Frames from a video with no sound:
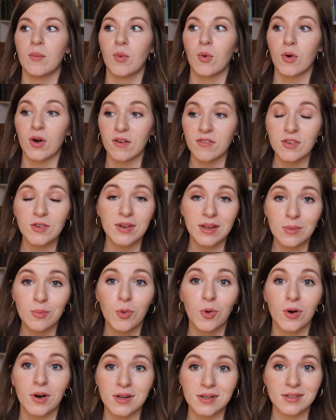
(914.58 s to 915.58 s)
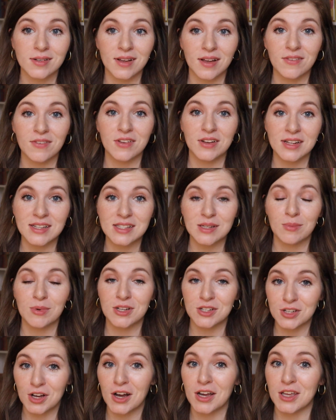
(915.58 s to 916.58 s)
Or if you need someone
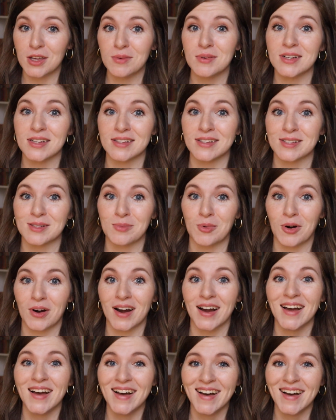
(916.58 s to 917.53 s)
to talk you into this more.